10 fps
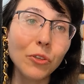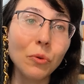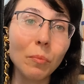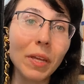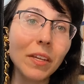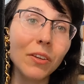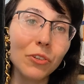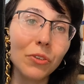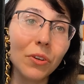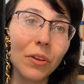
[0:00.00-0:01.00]
you are making
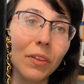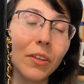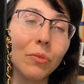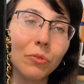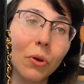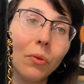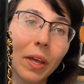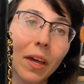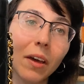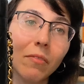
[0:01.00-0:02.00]
sure that you don't
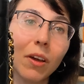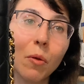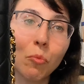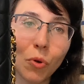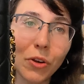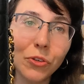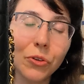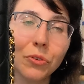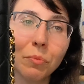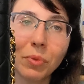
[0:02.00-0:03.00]
have
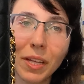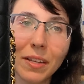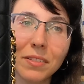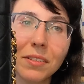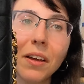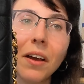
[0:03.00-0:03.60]
pressures placed